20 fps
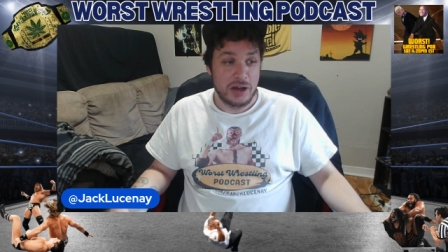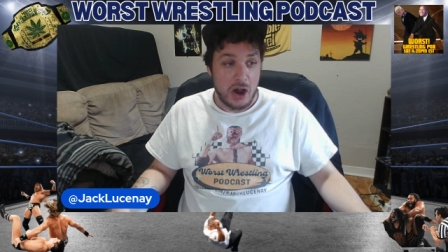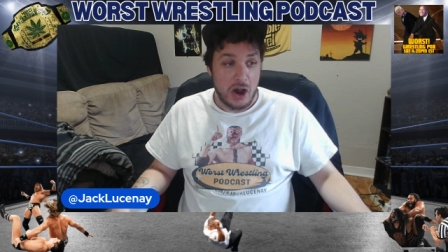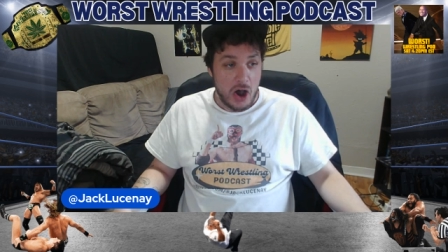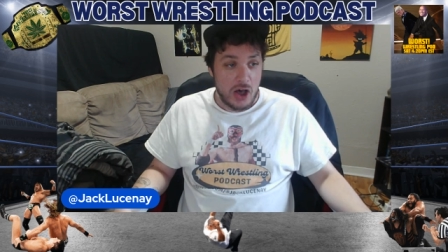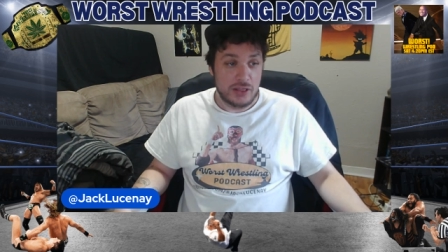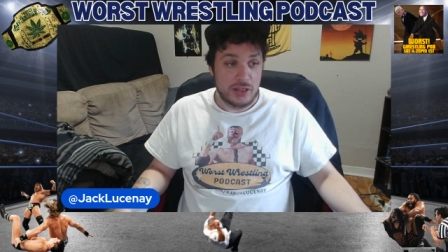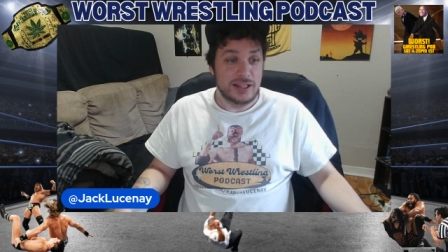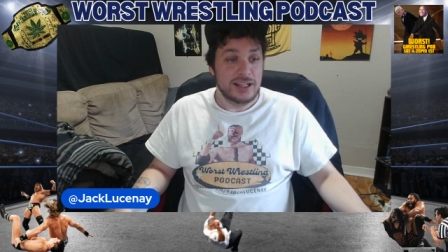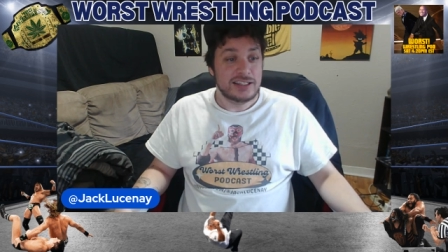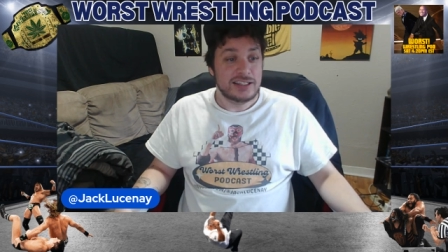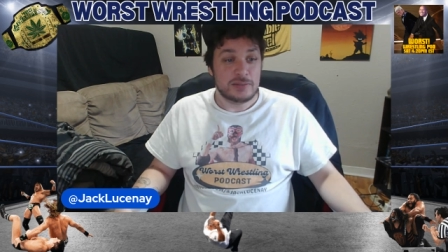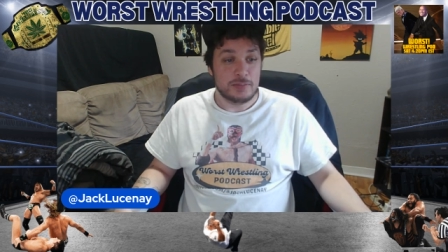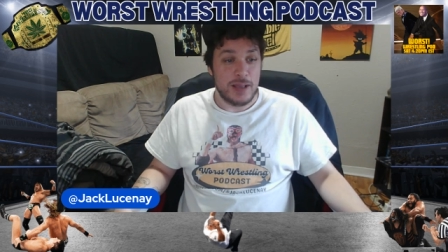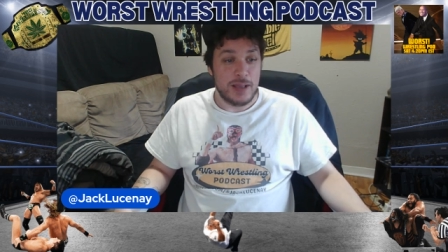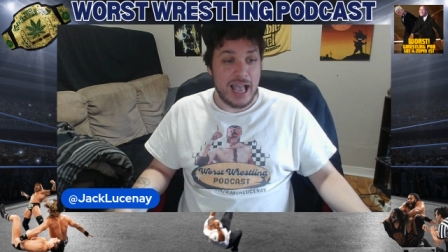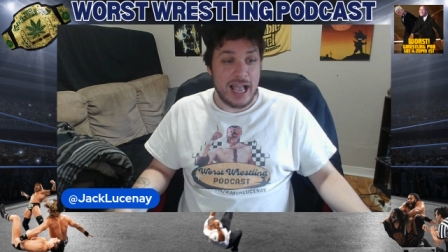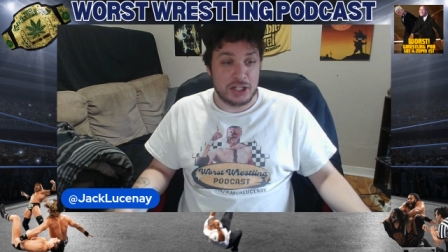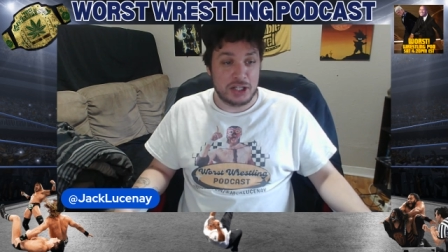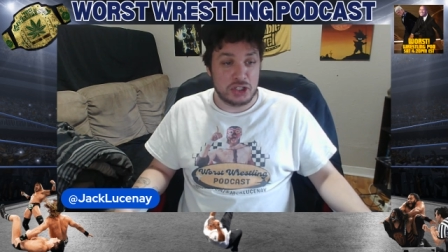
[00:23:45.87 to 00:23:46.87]
on this
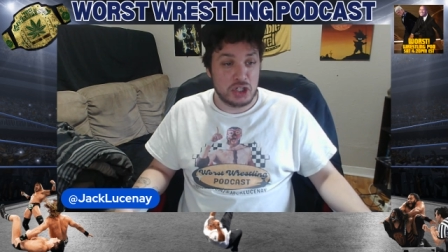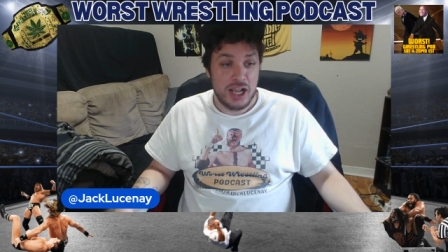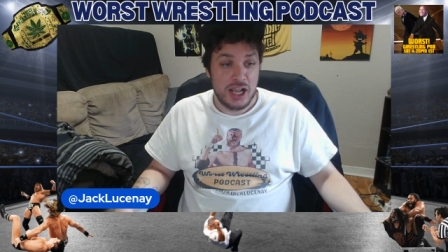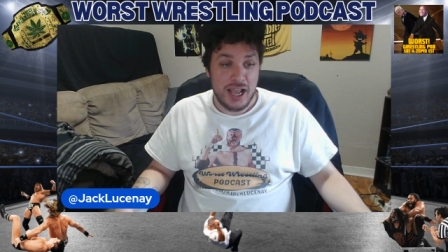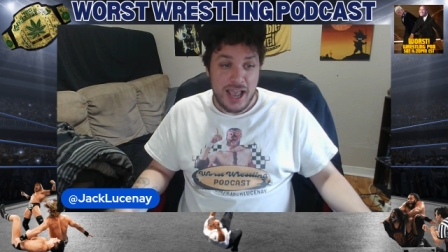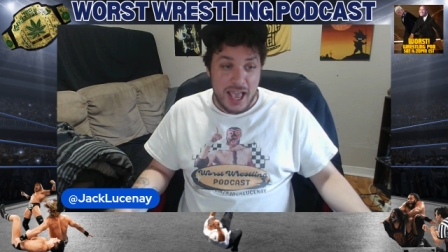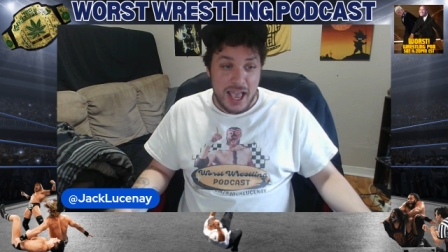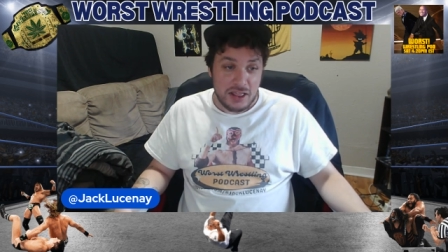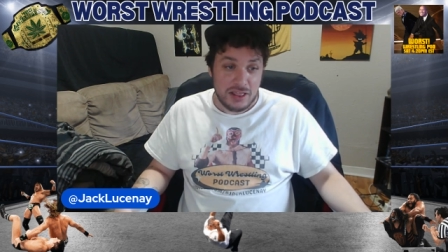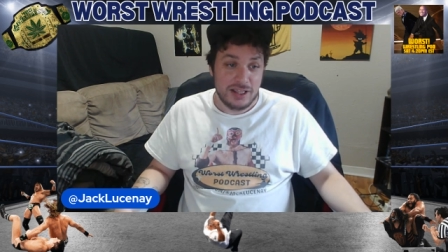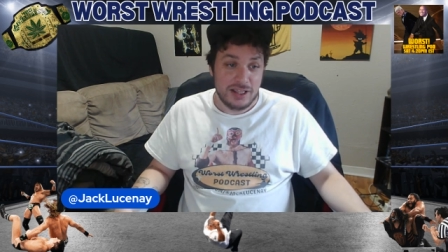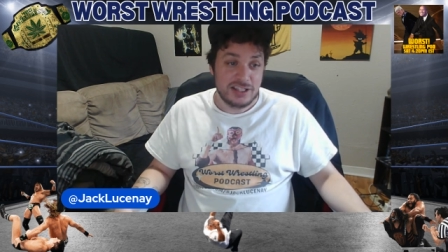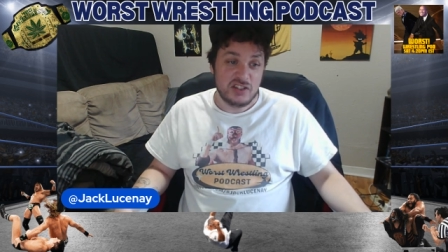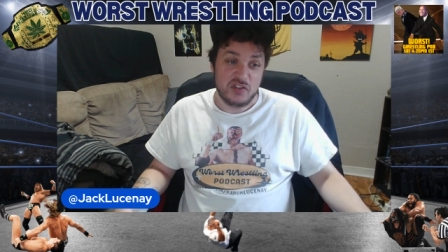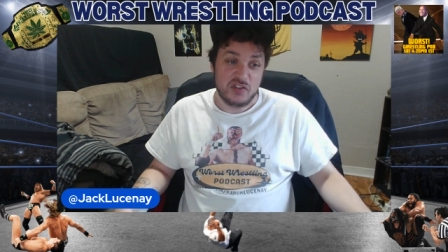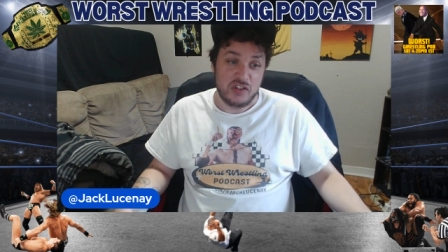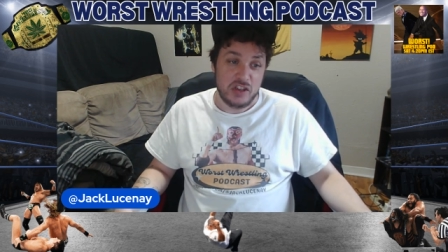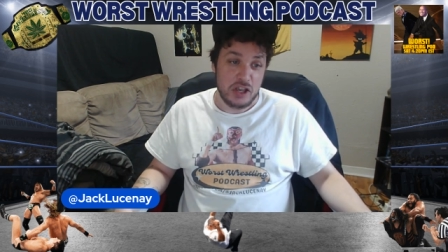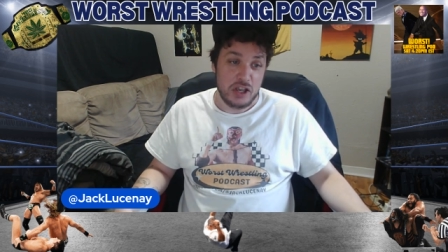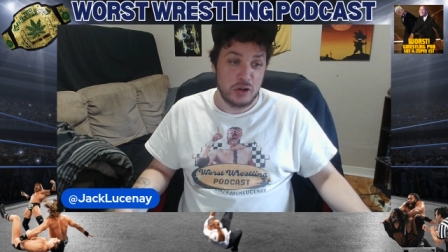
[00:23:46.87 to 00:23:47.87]
match and this
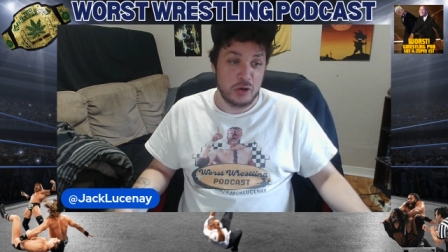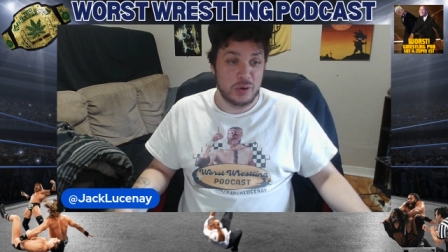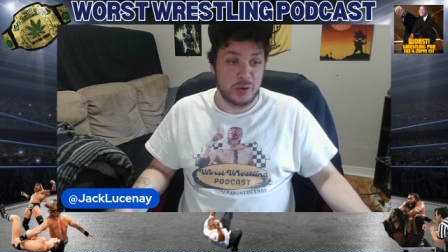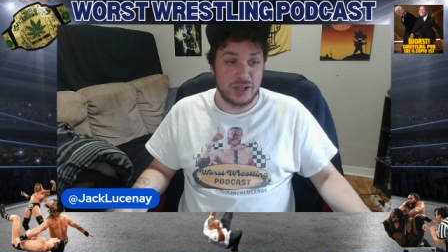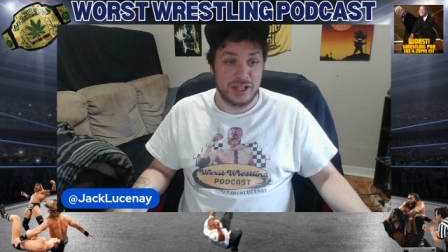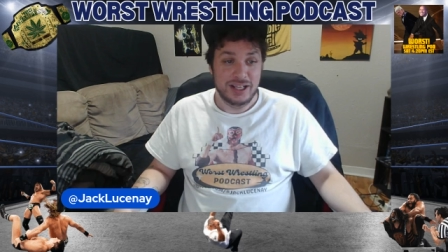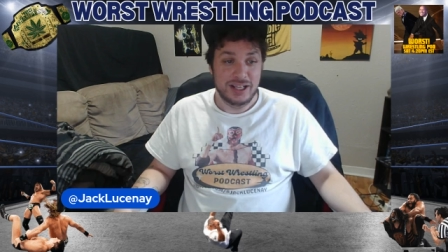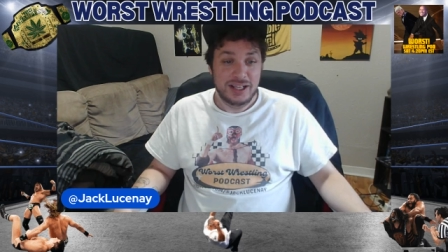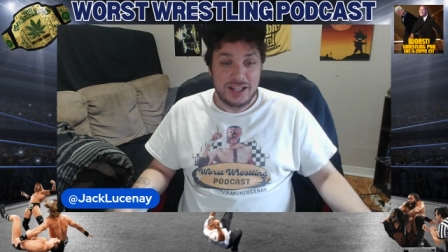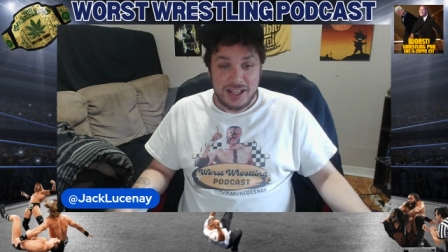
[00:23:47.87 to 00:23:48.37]
feud,